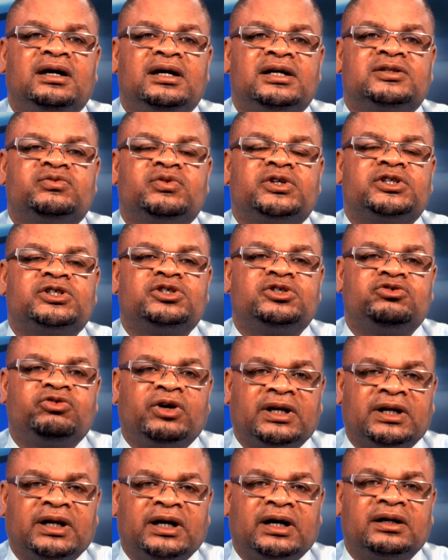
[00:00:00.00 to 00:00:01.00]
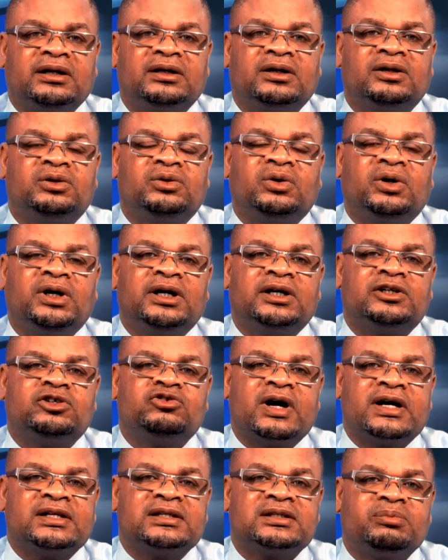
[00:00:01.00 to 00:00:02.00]
is restricted to air
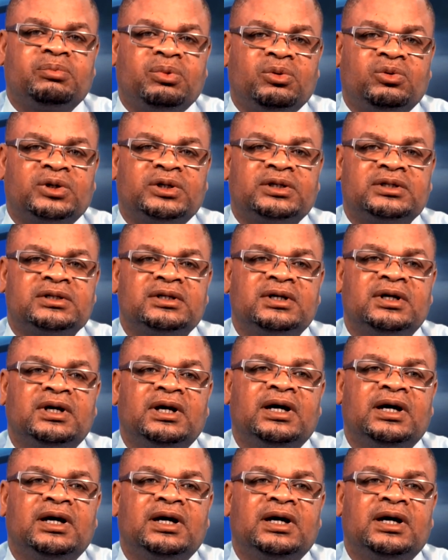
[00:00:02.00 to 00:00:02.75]
transport,